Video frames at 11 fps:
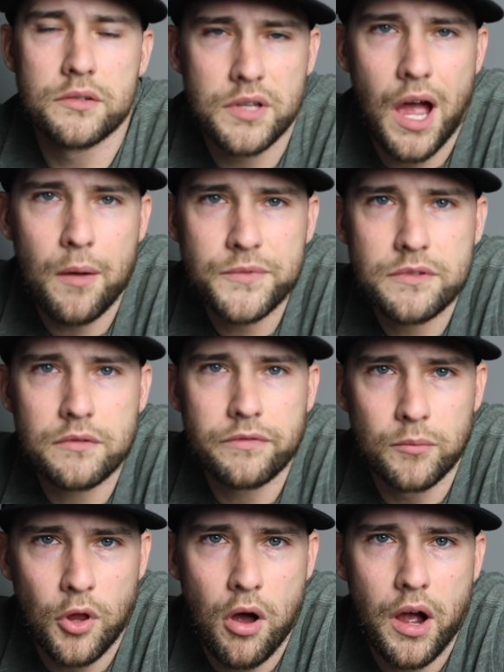So Tom's
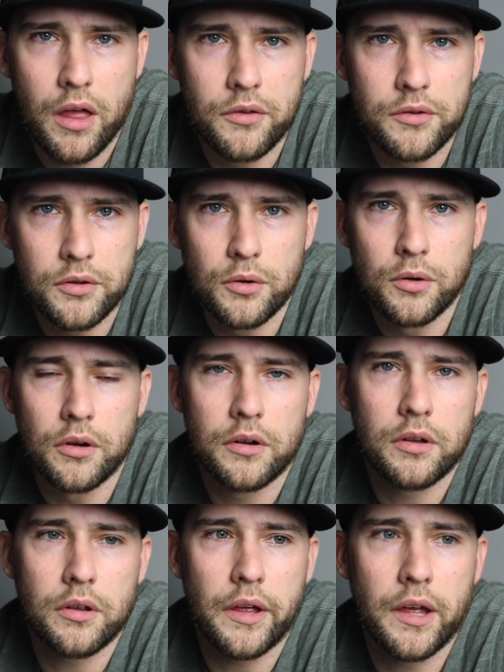from Long Island, New York,